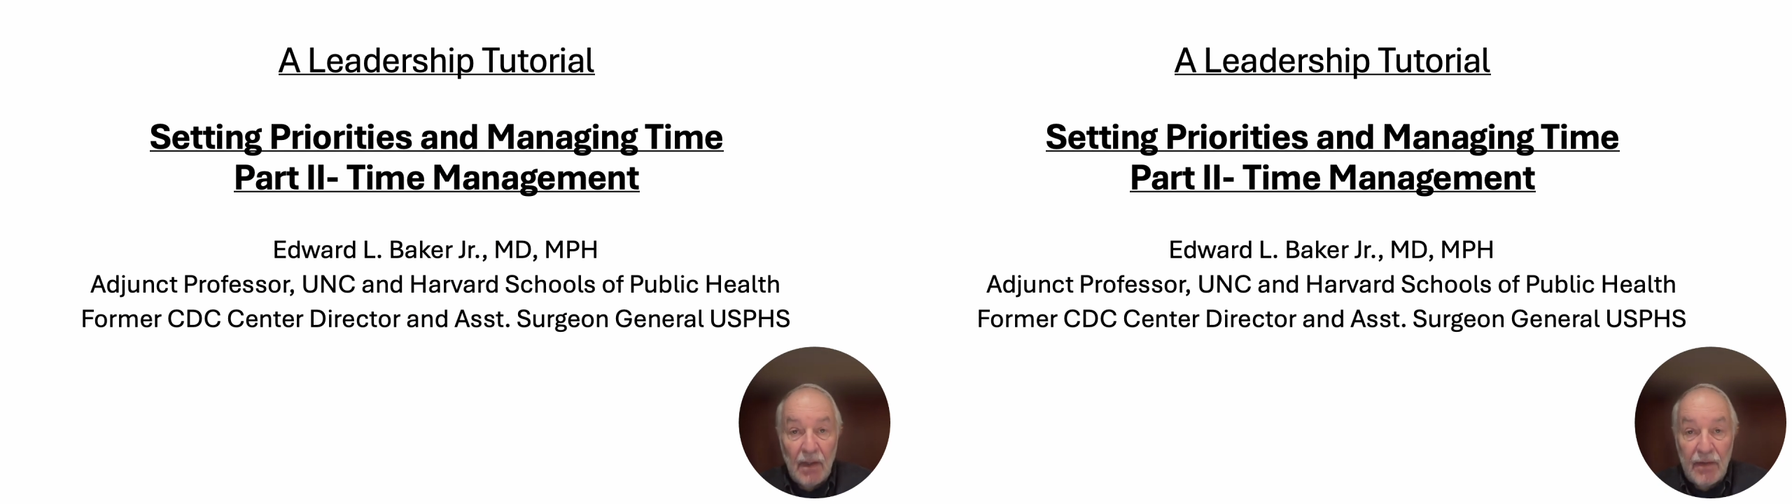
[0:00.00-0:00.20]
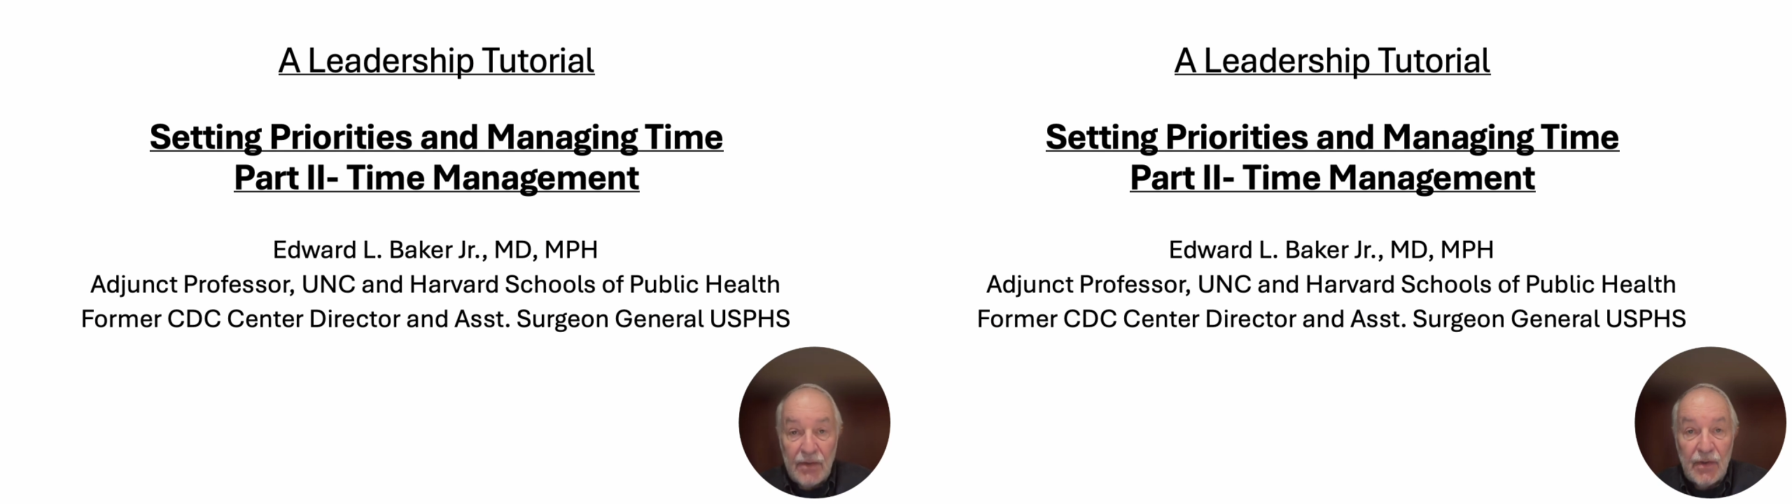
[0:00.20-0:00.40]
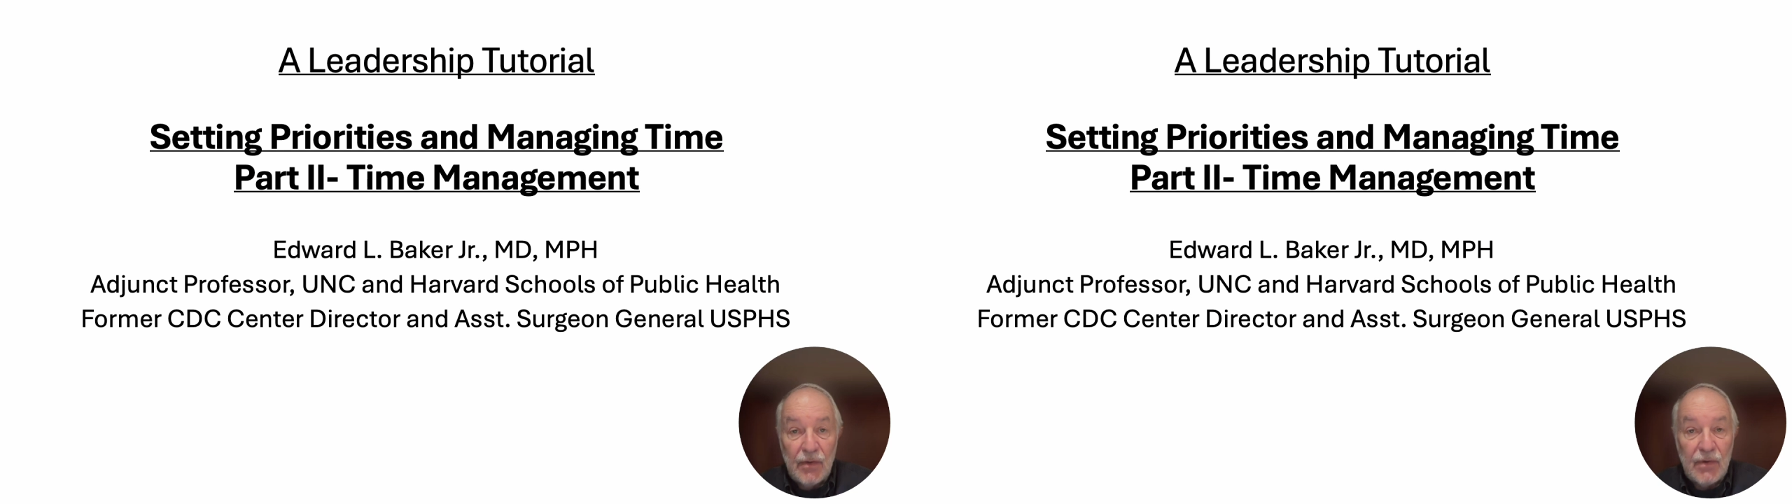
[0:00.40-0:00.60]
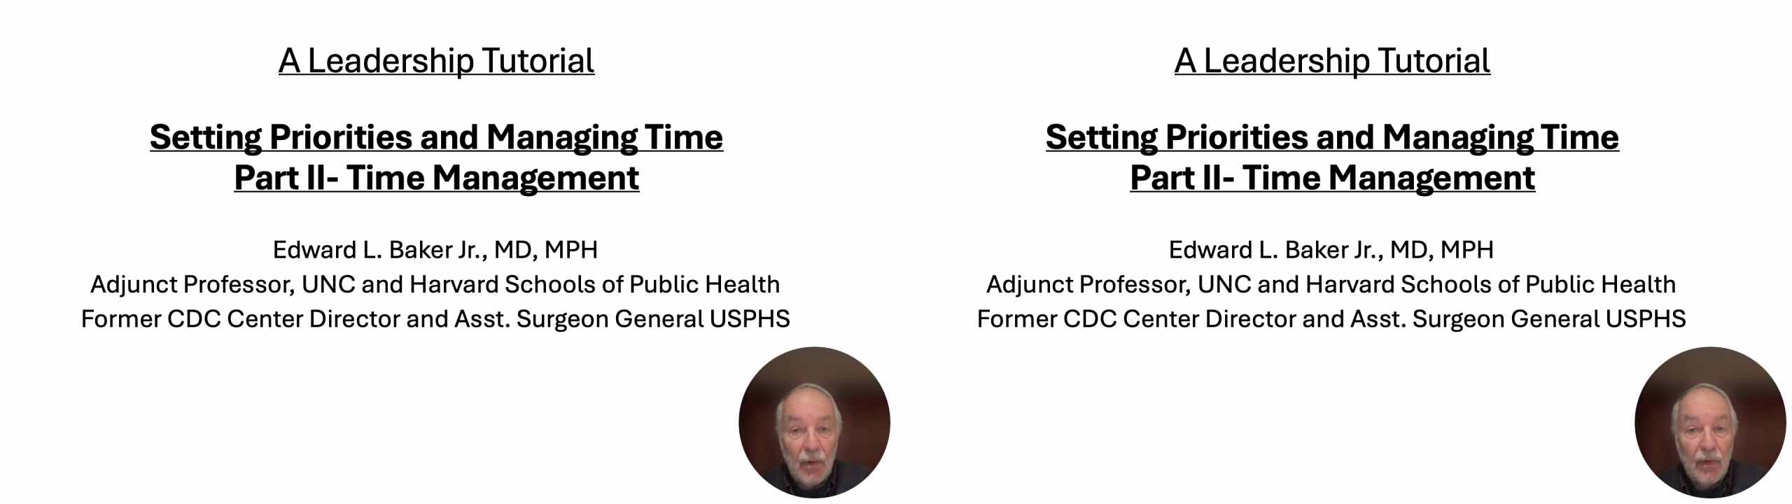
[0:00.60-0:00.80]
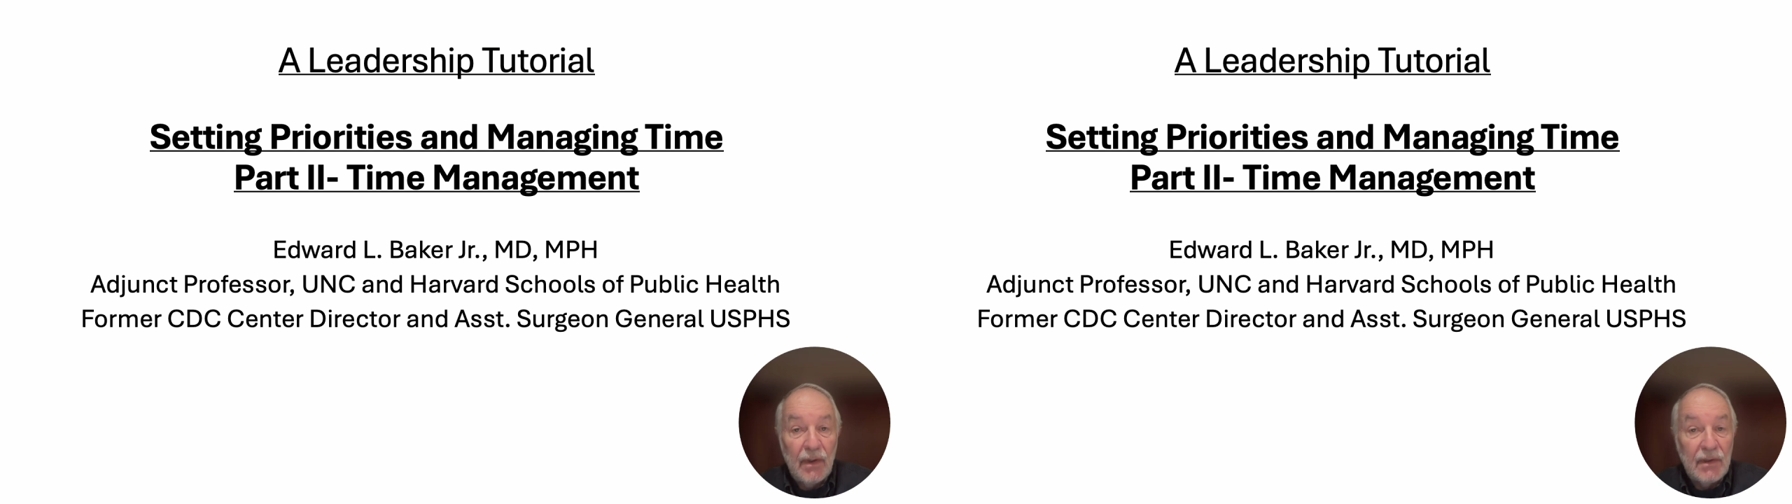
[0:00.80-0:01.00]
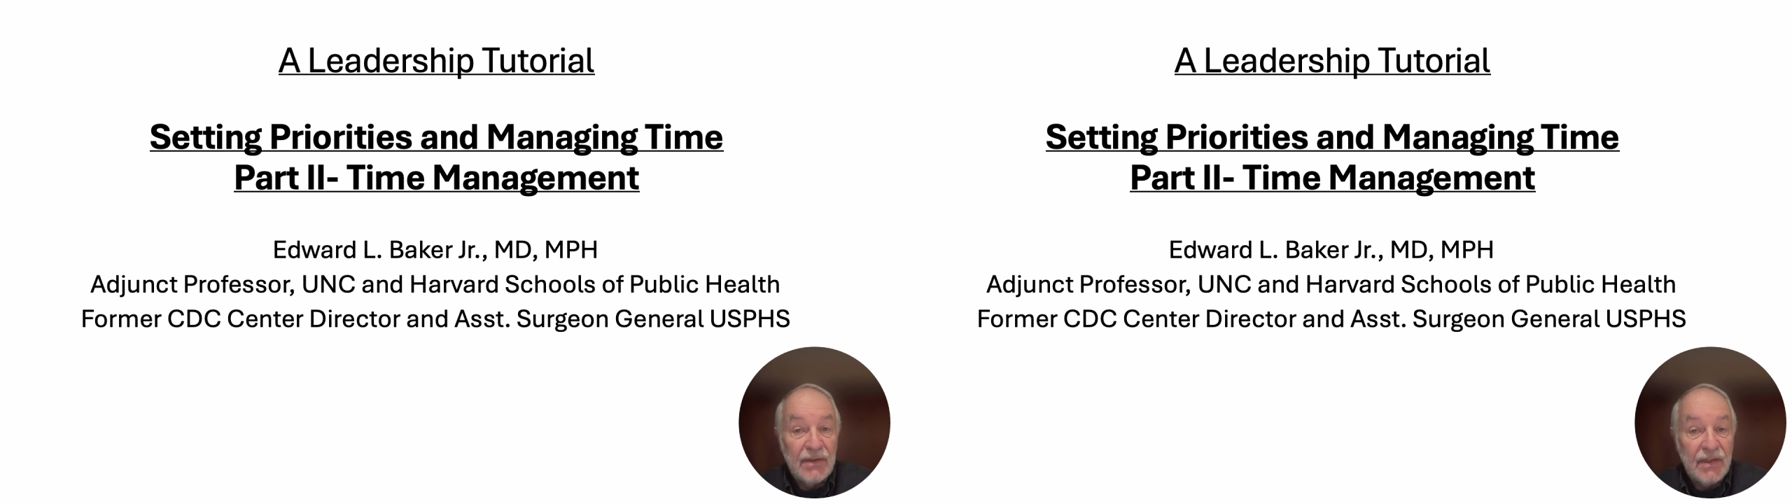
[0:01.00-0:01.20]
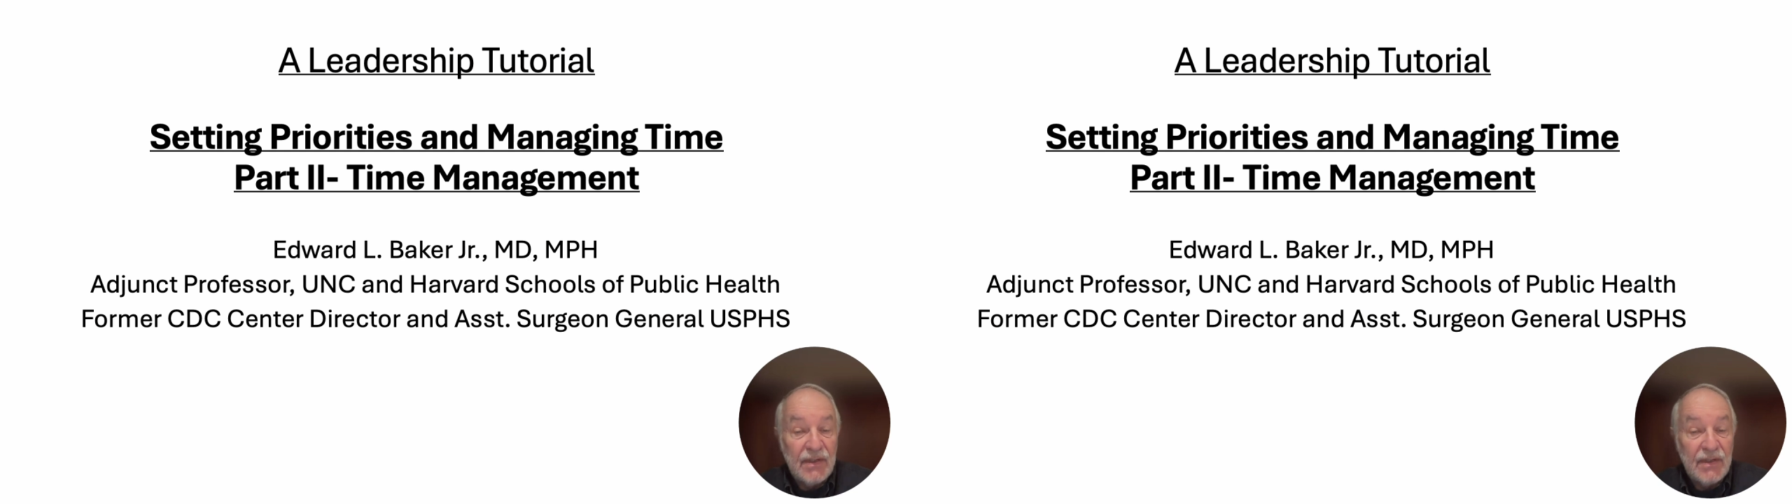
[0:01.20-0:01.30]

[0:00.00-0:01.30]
This tutorial is the